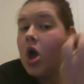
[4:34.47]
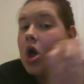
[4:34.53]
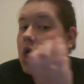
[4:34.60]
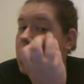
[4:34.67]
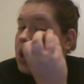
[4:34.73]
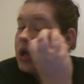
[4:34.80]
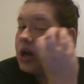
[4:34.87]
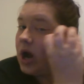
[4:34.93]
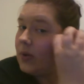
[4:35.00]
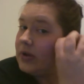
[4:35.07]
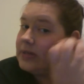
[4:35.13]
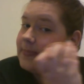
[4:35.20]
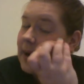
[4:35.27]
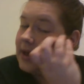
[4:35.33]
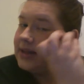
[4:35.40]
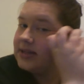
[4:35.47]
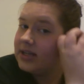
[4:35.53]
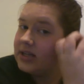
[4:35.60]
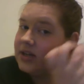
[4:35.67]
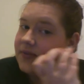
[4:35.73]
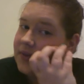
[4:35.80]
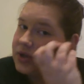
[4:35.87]
You can always buy these
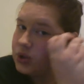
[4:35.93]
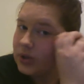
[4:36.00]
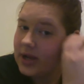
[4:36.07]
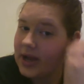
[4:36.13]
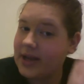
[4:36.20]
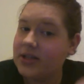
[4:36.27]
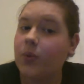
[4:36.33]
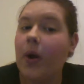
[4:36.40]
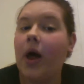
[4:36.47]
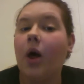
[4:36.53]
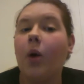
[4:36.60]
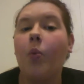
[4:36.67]
individually as well.